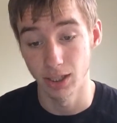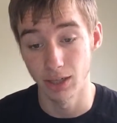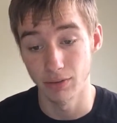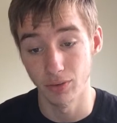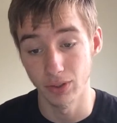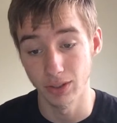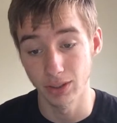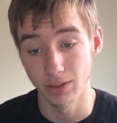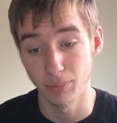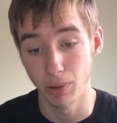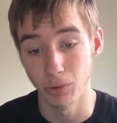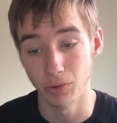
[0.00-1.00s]
I never really
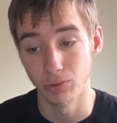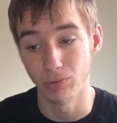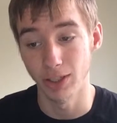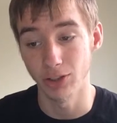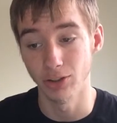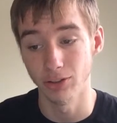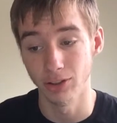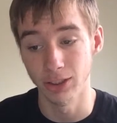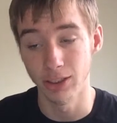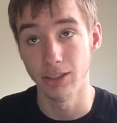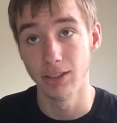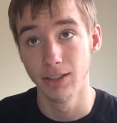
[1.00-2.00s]
post
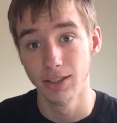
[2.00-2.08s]
regularly.